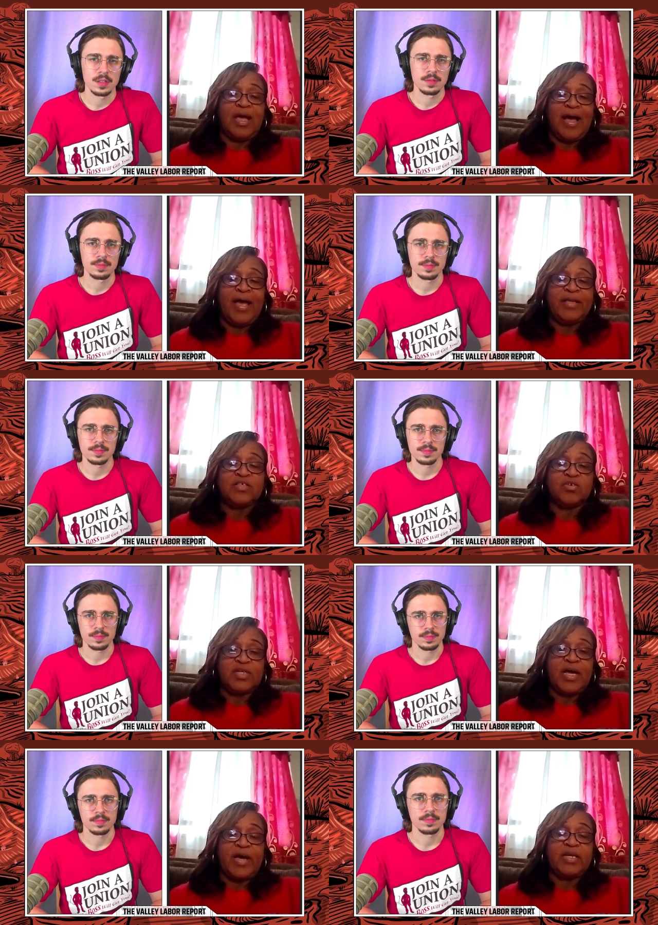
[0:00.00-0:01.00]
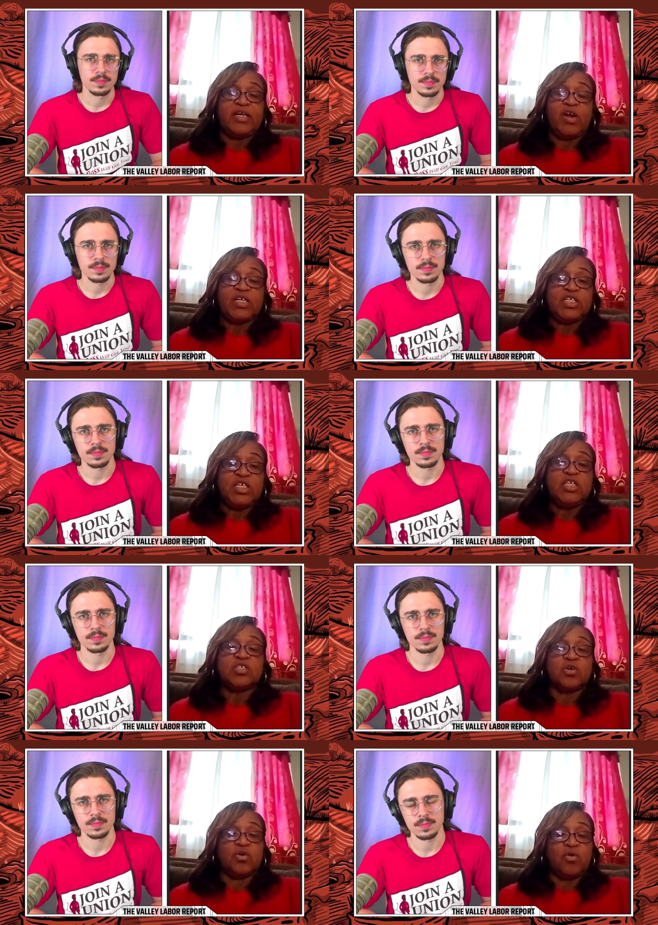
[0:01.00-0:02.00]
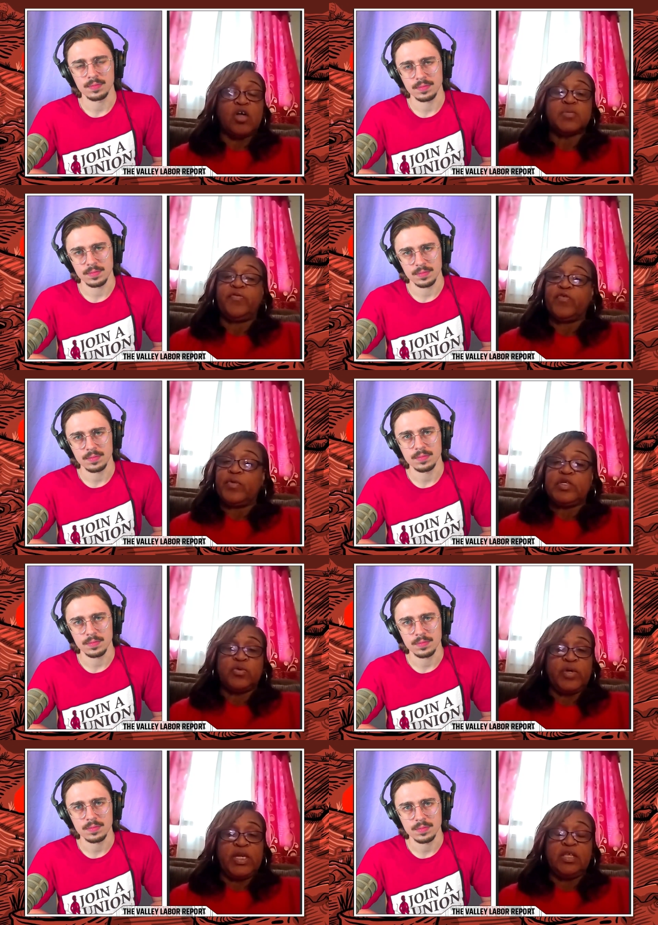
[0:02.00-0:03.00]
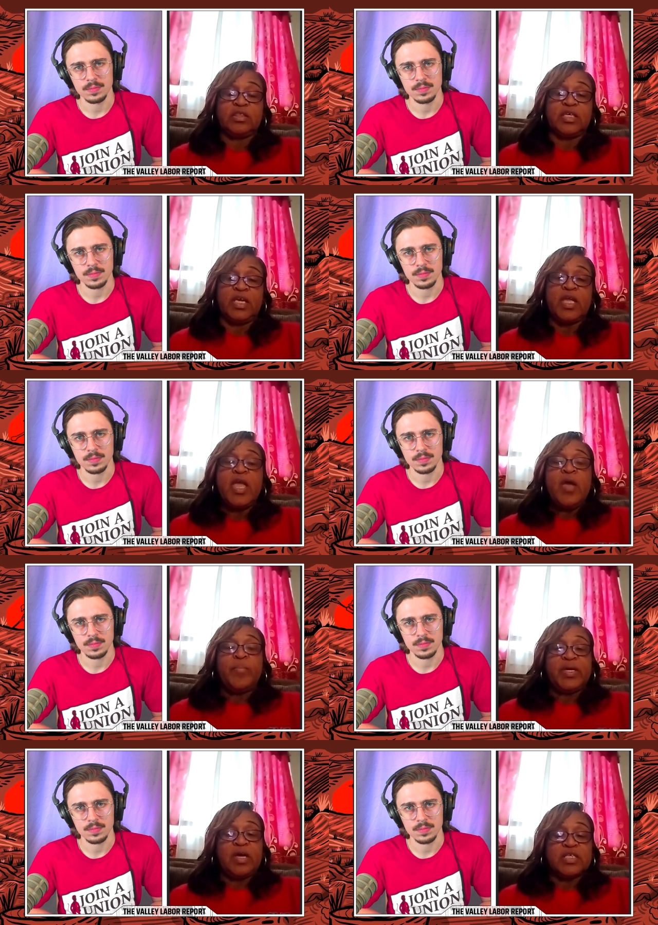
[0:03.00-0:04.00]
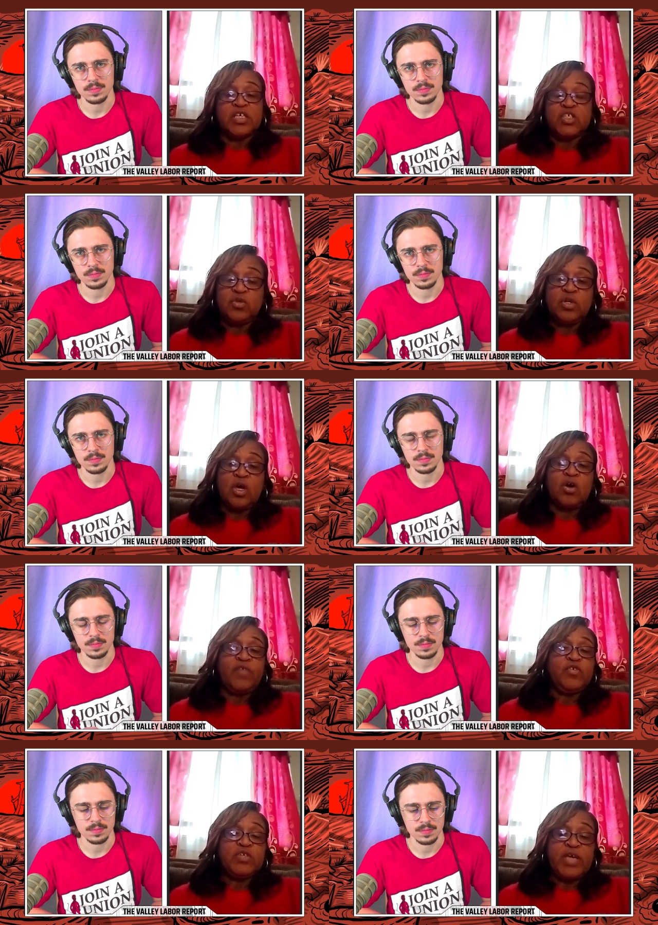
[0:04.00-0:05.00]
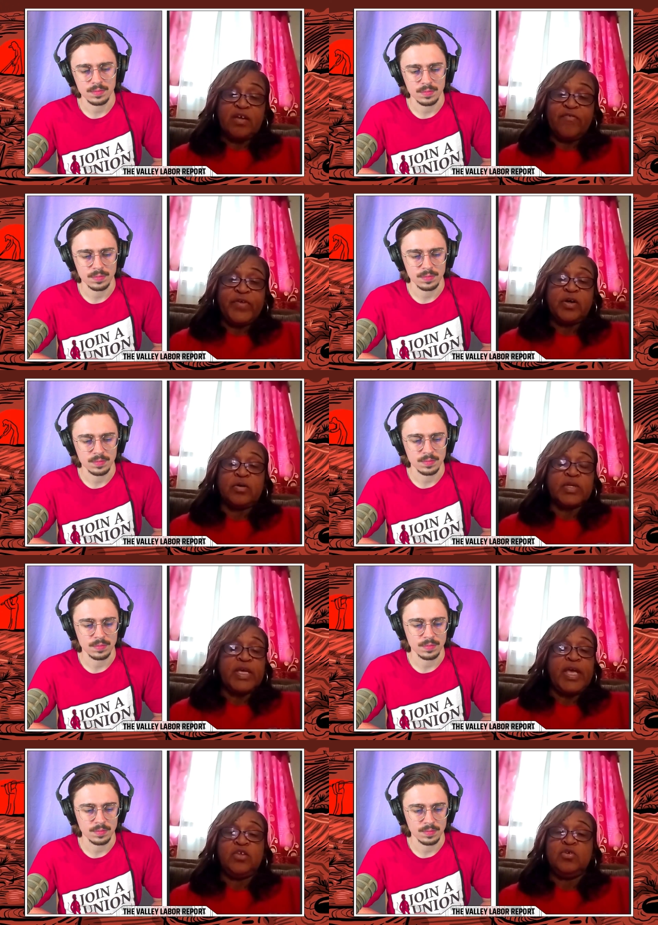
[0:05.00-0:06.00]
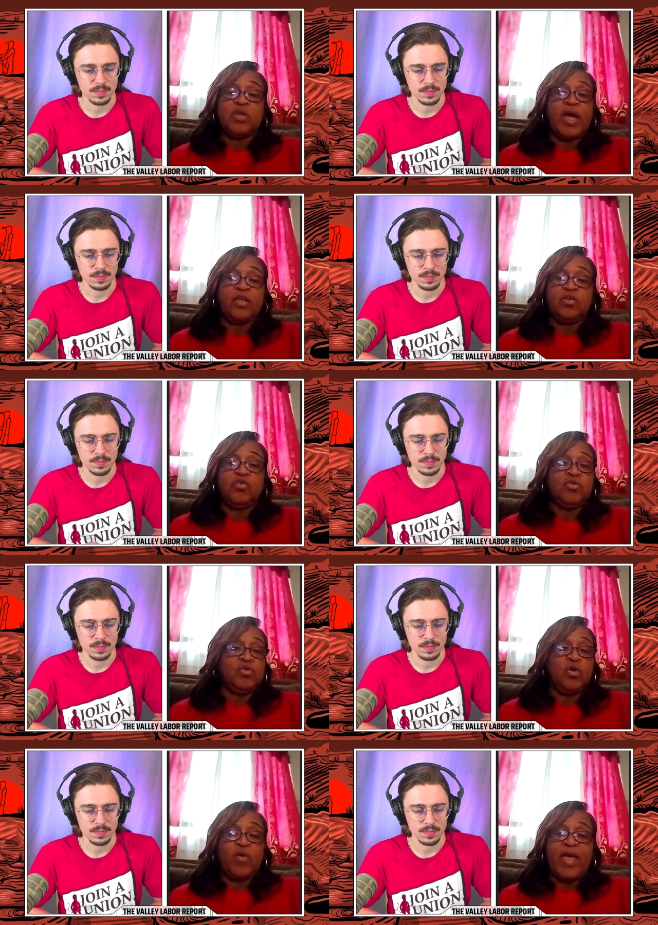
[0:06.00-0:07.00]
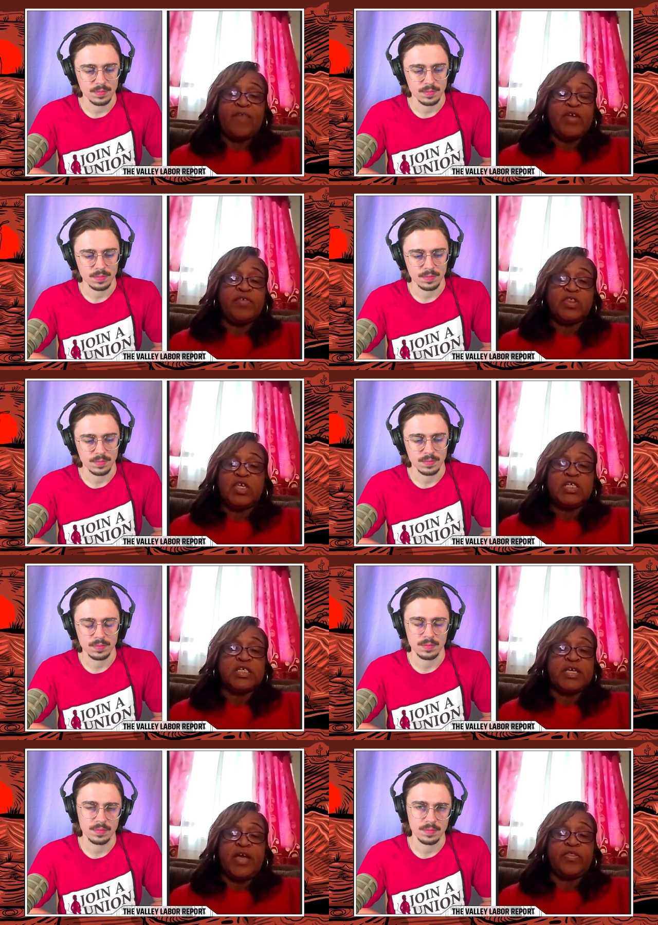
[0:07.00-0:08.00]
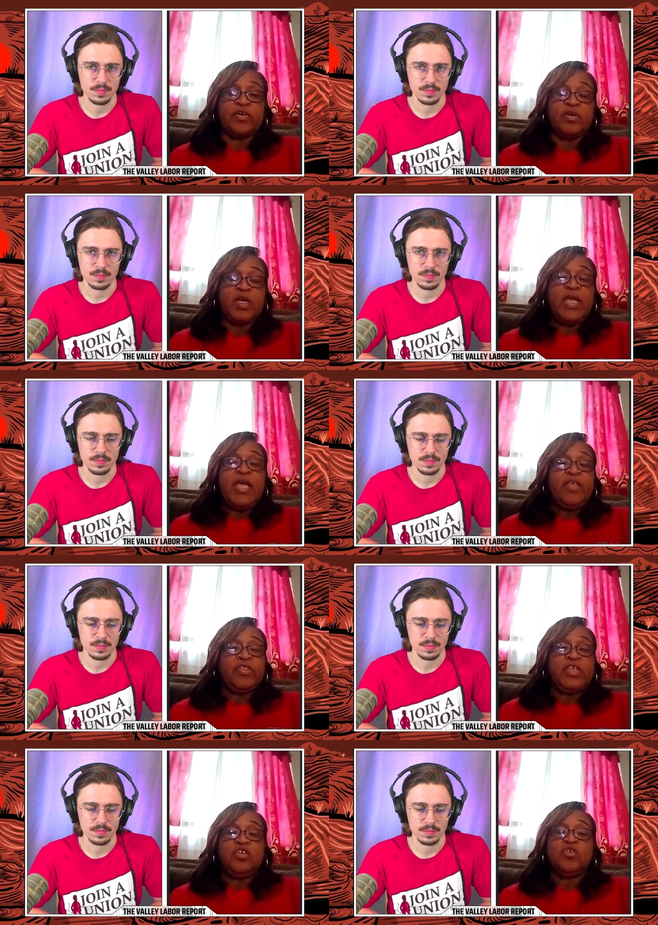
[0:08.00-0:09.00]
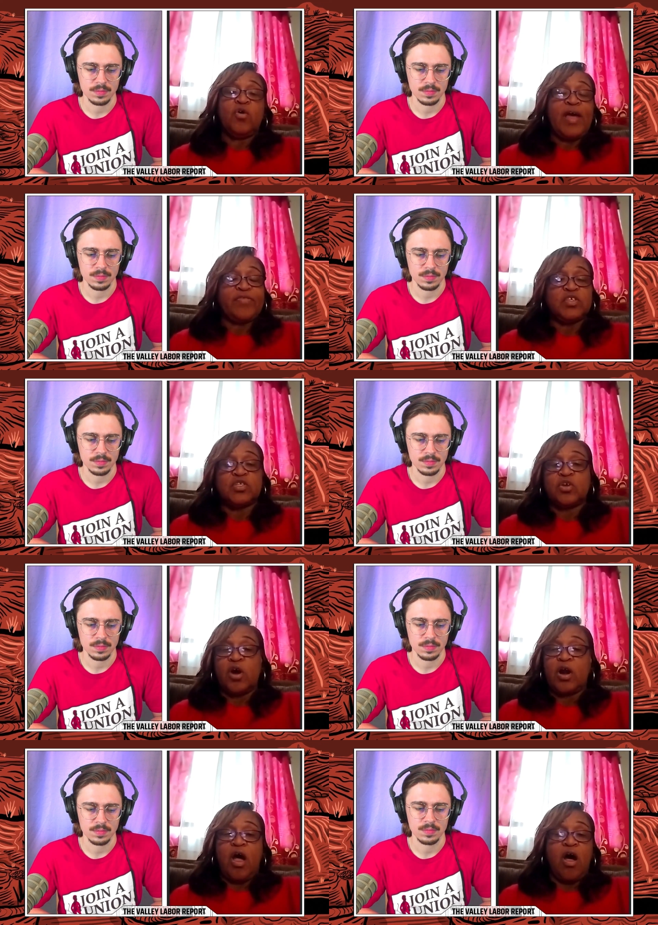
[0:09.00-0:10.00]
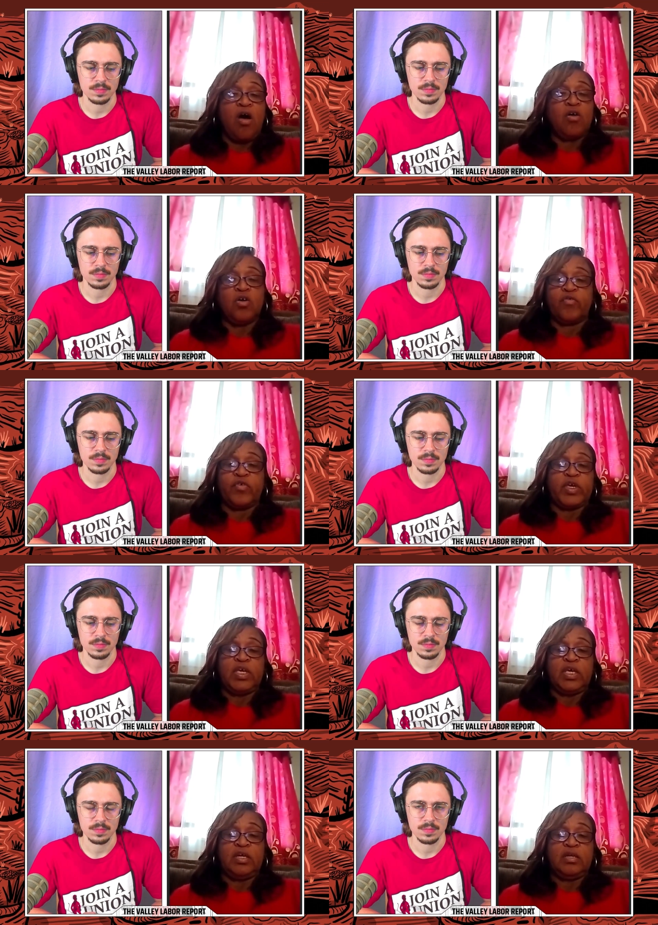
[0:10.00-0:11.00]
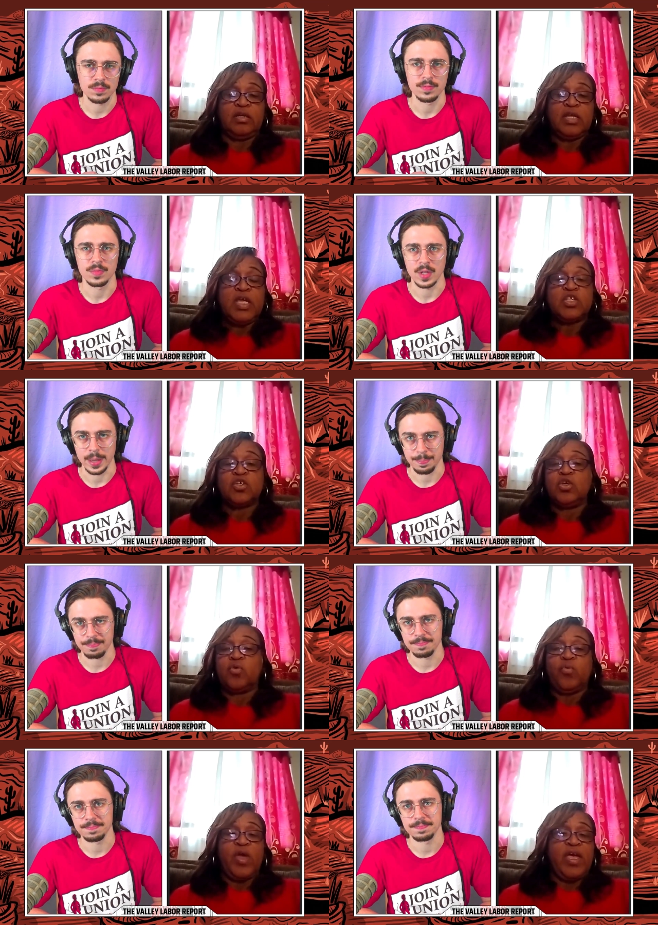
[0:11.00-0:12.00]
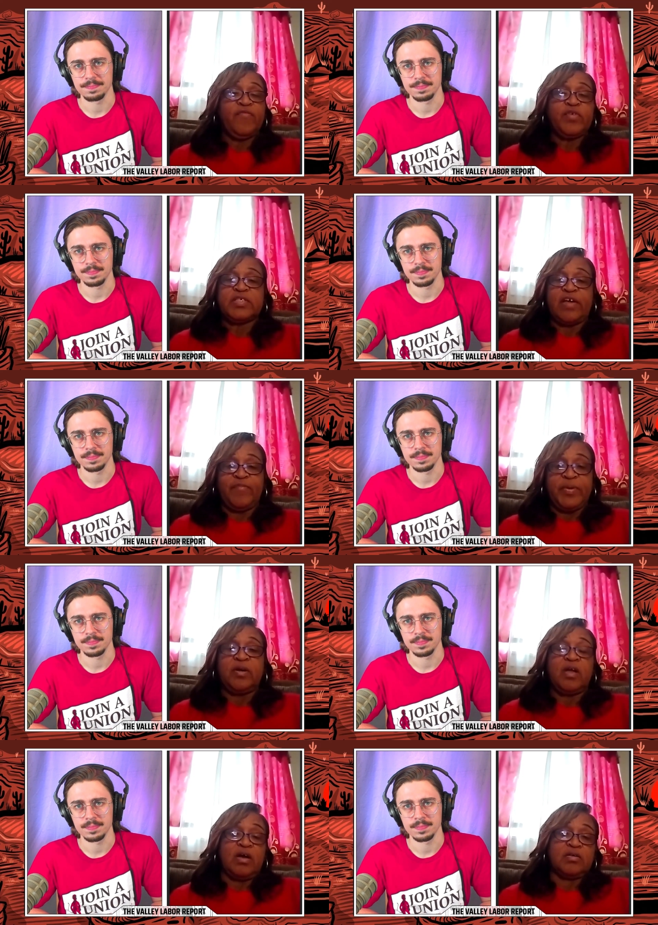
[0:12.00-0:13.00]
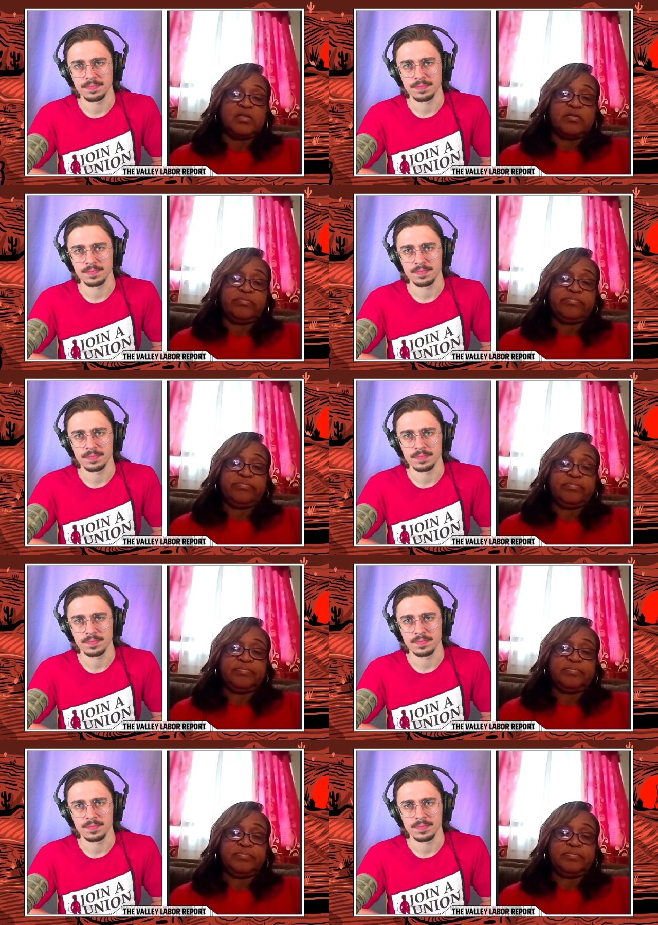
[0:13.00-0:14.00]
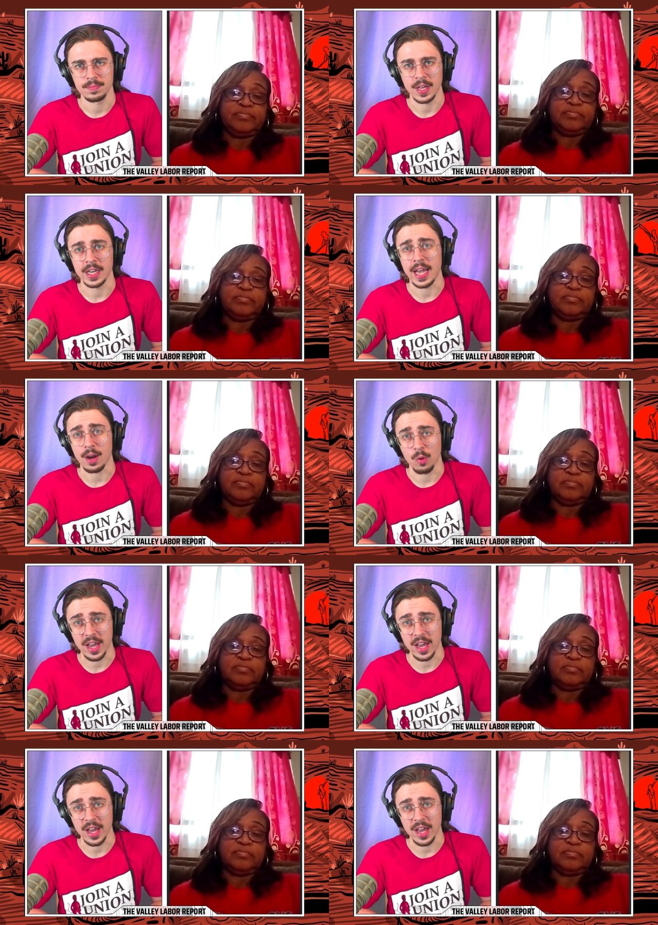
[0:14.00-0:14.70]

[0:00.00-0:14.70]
Speaker 1: I's are dotted and our T's are crossed before we do anything. Because as you know, if you take a vote and you not you you don't have everything together, then you're gonna have to start all over again. Yep. So your efforts have been lost.
Speaker 2: And you gotta wait a